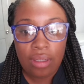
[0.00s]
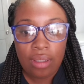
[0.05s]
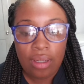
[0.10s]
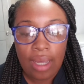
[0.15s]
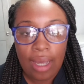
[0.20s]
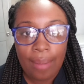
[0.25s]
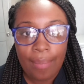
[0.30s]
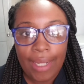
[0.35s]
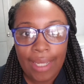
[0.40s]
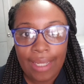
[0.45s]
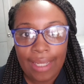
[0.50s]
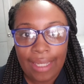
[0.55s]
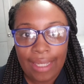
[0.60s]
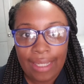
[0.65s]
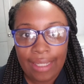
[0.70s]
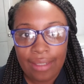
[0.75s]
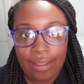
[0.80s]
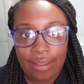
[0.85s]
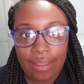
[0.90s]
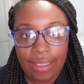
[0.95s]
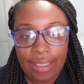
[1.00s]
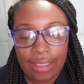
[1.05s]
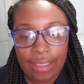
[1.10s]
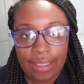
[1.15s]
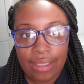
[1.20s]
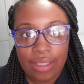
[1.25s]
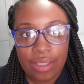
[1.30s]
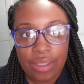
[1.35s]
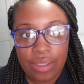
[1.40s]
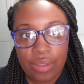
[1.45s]
I'm not handling
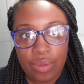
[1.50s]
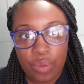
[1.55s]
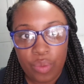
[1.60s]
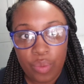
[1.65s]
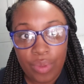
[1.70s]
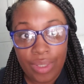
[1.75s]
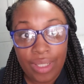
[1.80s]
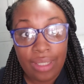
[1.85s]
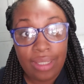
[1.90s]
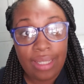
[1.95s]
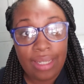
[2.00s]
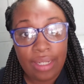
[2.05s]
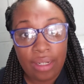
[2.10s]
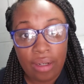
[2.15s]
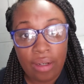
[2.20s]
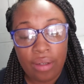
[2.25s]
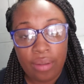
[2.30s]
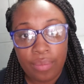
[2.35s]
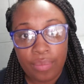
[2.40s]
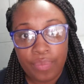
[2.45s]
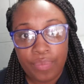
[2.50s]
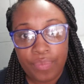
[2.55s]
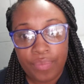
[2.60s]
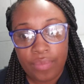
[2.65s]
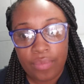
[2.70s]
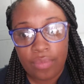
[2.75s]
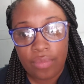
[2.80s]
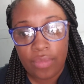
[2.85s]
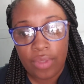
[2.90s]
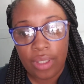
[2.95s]
this well at all.
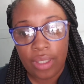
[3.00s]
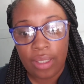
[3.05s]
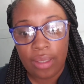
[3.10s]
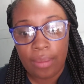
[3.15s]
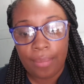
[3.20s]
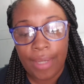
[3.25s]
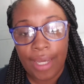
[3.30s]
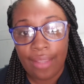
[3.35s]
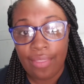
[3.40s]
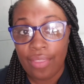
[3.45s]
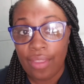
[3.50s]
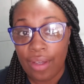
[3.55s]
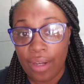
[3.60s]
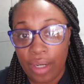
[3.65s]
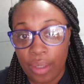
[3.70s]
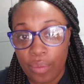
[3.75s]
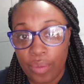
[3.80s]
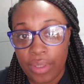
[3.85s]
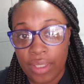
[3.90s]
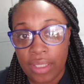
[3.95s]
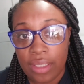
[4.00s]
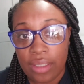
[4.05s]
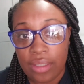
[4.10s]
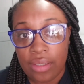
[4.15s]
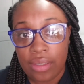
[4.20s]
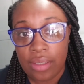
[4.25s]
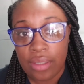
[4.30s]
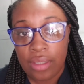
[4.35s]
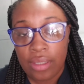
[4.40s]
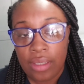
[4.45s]
I thought I
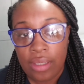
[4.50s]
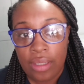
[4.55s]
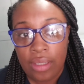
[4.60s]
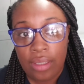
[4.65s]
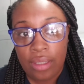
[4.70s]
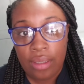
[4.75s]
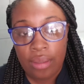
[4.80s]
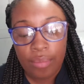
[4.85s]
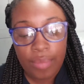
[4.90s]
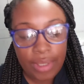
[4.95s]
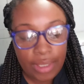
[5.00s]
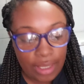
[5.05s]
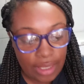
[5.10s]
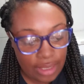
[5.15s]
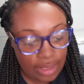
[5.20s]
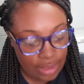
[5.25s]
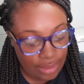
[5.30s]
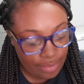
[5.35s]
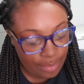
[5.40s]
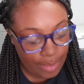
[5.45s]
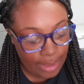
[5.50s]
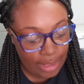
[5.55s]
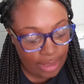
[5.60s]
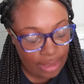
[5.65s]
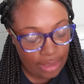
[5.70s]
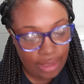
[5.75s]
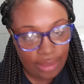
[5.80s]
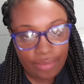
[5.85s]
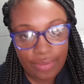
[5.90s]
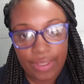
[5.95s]
was because of my
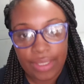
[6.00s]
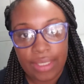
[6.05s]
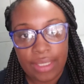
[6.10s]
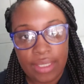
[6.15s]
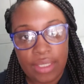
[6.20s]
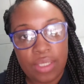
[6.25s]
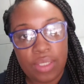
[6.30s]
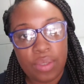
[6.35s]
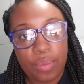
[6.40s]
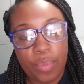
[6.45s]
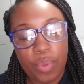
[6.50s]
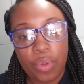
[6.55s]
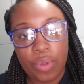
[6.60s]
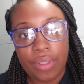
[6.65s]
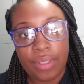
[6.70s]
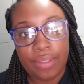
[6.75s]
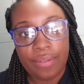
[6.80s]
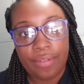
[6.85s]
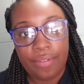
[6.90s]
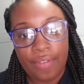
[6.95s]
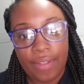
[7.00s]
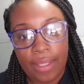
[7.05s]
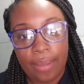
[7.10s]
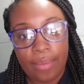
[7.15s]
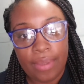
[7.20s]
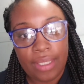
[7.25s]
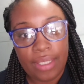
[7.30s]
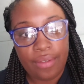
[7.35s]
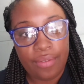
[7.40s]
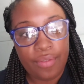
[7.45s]
loving and supportive
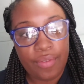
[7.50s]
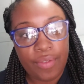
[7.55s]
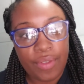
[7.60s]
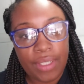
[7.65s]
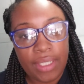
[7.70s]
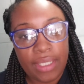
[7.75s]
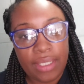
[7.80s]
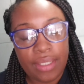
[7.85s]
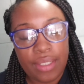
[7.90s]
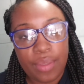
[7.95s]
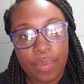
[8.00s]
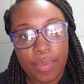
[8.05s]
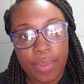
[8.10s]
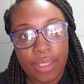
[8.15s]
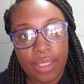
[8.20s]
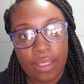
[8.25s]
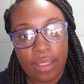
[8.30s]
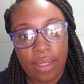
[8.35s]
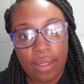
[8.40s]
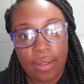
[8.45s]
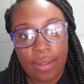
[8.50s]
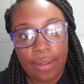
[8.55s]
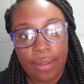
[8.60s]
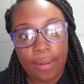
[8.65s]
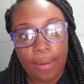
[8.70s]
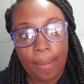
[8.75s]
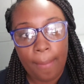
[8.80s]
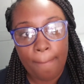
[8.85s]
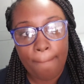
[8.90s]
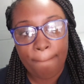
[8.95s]
family and friends, but
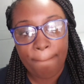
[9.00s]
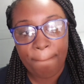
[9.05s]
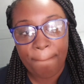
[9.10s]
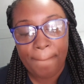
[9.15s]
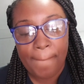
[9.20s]
I'm